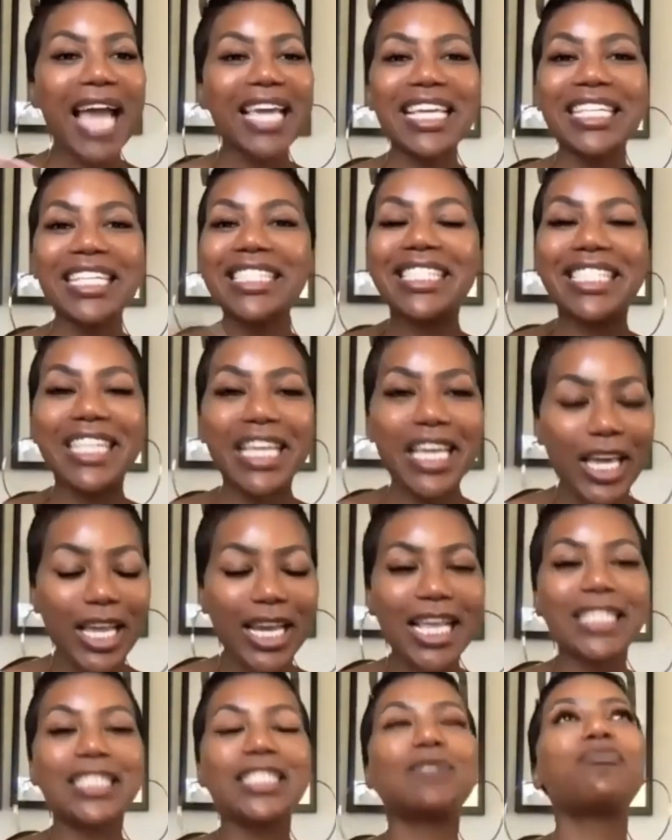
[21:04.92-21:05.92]
I can see it.
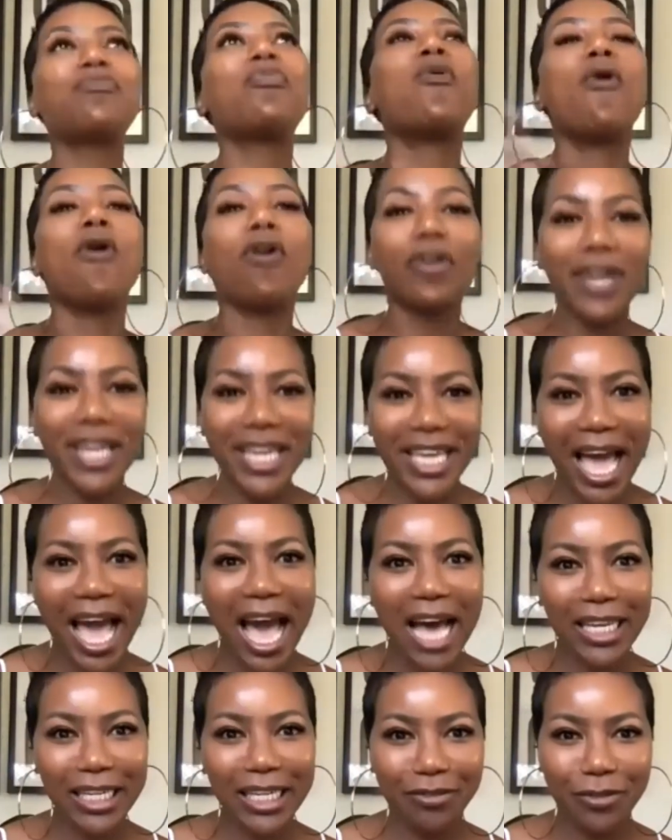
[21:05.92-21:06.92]
It's pouring
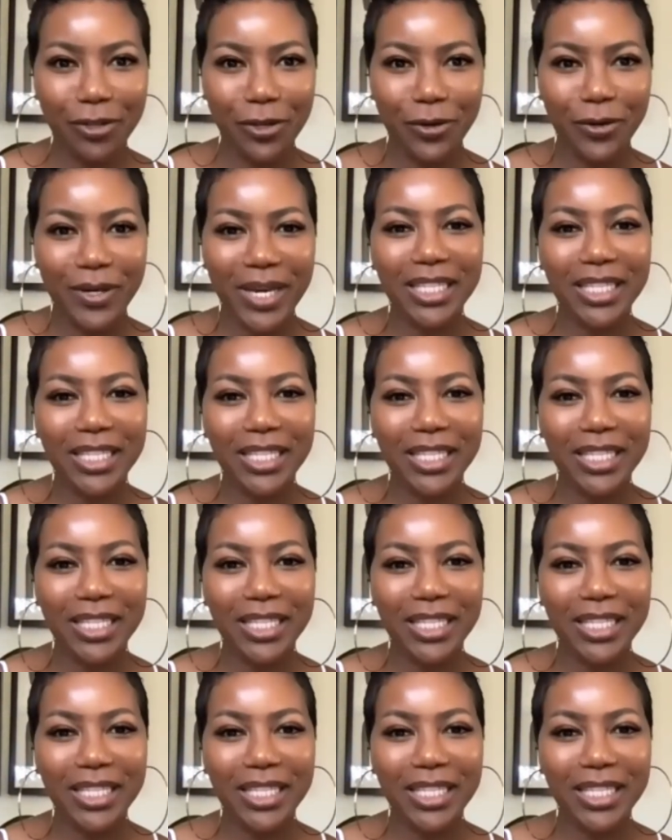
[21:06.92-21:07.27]
out of you.